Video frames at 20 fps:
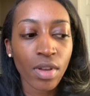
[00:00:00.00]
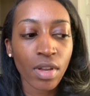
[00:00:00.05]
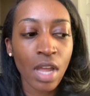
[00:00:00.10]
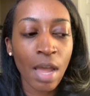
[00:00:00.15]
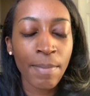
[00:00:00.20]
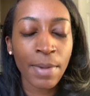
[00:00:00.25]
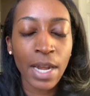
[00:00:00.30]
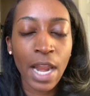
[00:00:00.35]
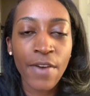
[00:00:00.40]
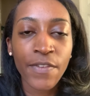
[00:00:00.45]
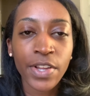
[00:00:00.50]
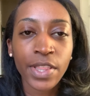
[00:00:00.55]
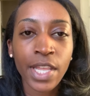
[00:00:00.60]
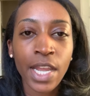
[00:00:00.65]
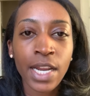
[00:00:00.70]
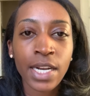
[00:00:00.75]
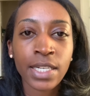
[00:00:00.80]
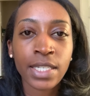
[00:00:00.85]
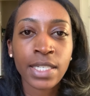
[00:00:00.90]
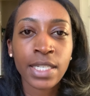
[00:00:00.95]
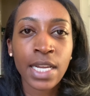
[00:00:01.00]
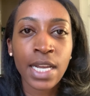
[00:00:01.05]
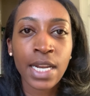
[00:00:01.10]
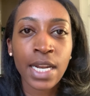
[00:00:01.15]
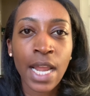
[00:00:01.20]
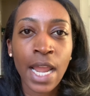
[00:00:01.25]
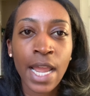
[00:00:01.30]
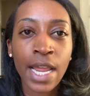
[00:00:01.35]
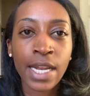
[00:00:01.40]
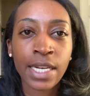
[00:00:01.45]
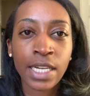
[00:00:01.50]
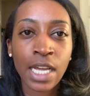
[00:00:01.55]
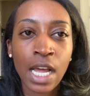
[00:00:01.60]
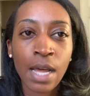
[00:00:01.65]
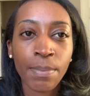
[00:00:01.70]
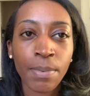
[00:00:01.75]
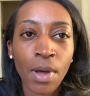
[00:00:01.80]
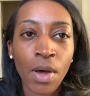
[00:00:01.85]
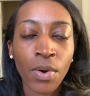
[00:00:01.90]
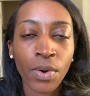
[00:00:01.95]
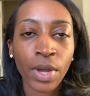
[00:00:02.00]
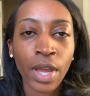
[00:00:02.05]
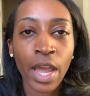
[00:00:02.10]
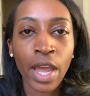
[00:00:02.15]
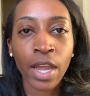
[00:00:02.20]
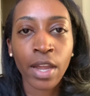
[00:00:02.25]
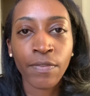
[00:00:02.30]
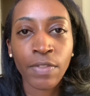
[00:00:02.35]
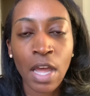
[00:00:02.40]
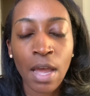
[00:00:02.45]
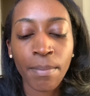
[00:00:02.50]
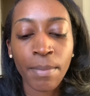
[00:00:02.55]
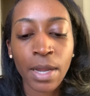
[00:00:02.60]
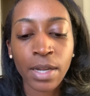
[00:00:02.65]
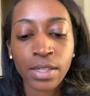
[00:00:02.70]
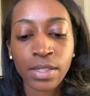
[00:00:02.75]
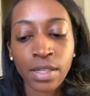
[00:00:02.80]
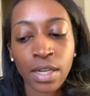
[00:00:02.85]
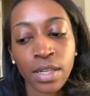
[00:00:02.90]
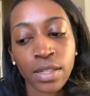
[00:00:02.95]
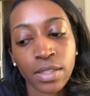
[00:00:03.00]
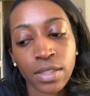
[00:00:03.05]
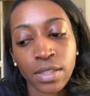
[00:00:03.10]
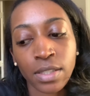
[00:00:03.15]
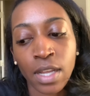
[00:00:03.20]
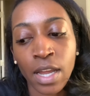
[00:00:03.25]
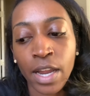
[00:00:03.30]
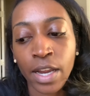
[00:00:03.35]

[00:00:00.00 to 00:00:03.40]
mean, everything did end up okay, if that makes sense.